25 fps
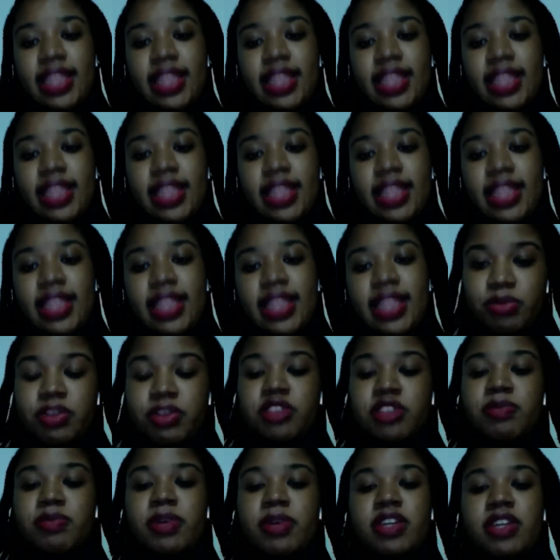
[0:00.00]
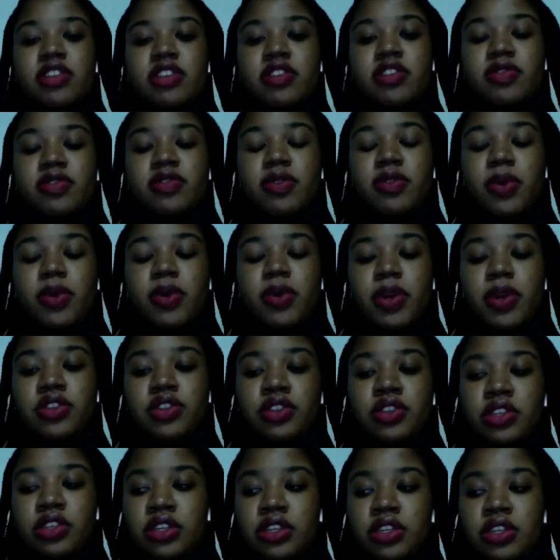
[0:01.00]
commit to such a long-term
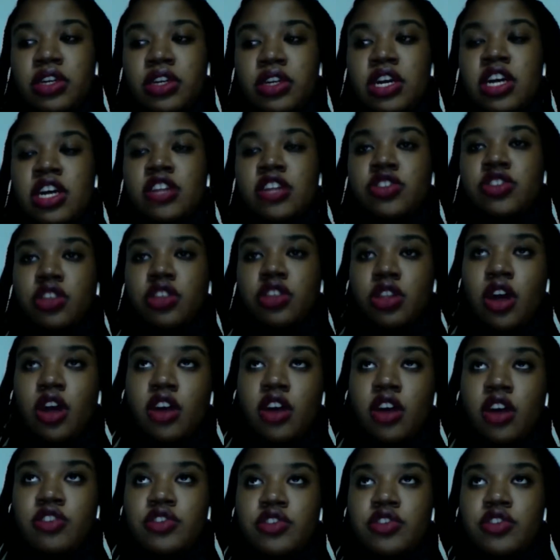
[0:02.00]
expense of going to